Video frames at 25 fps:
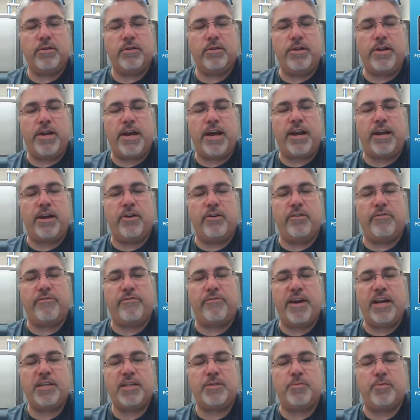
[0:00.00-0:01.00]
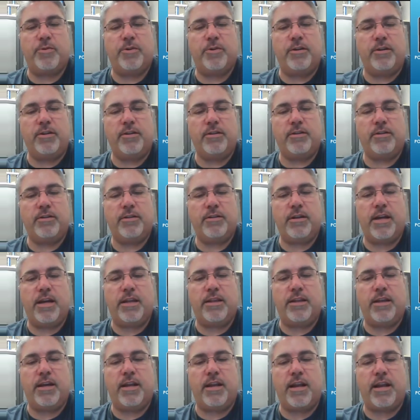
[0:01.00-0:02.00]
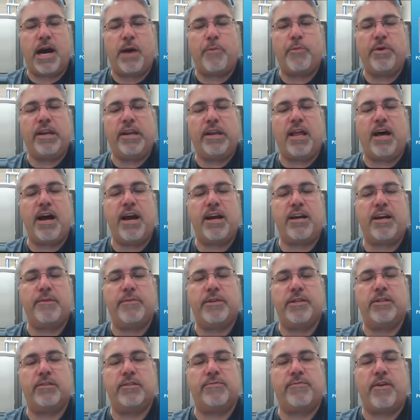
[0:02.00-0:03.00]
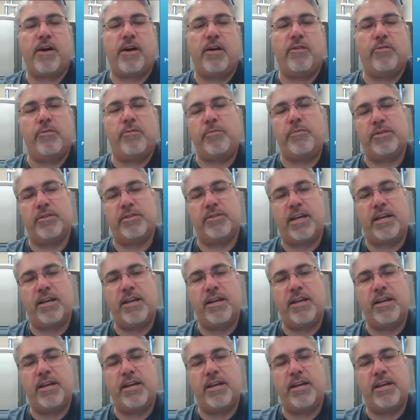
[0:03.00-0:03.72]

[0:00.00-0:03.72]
you got to go to Facebook, and then I would like them and just follow them because